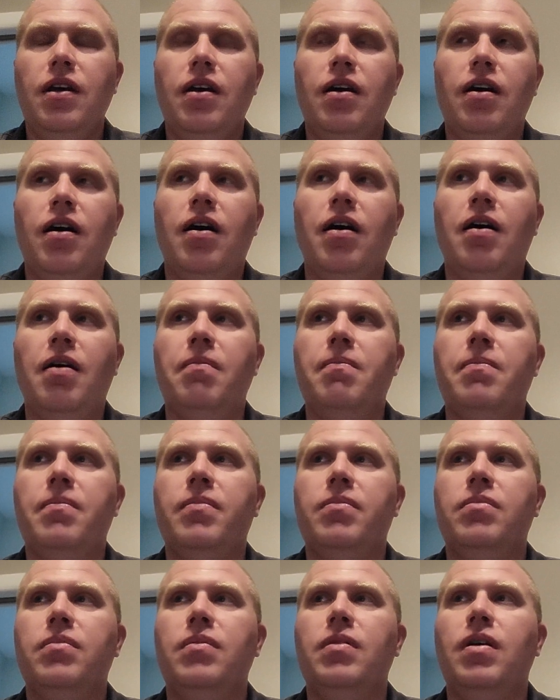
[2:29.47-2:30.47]

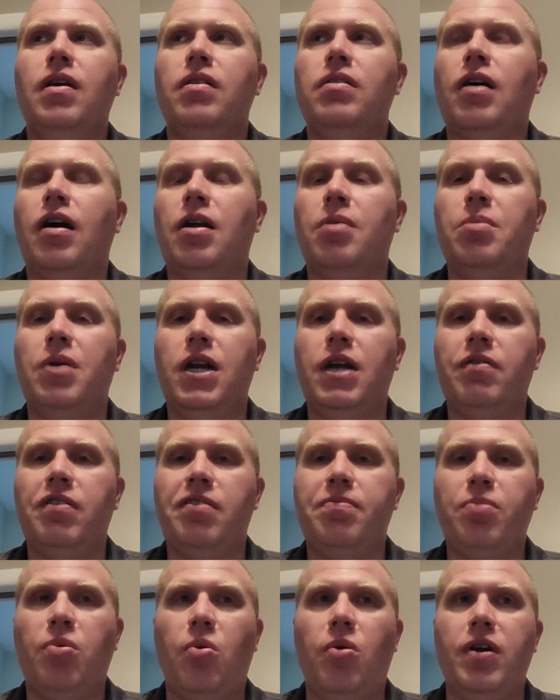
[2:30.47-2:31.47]
A lot of money was
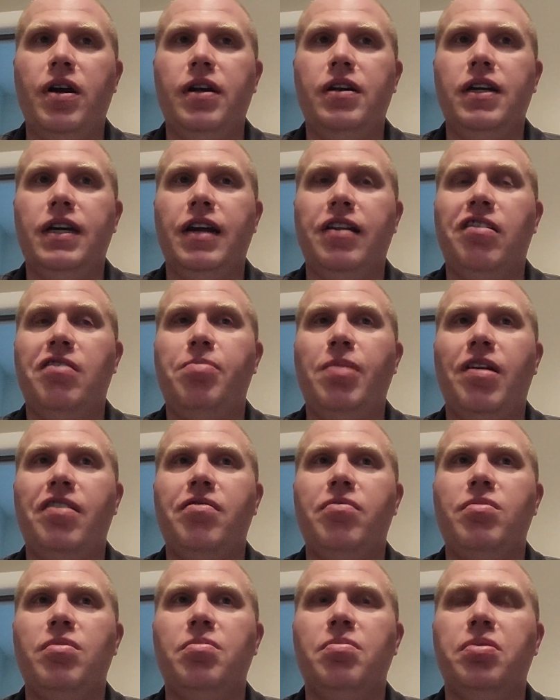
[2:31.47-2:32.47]
poured in to get
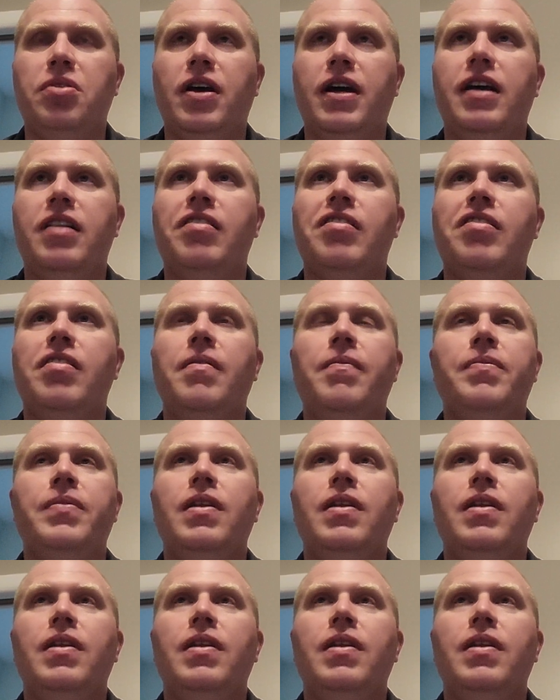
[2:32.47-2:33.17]
specimen plants.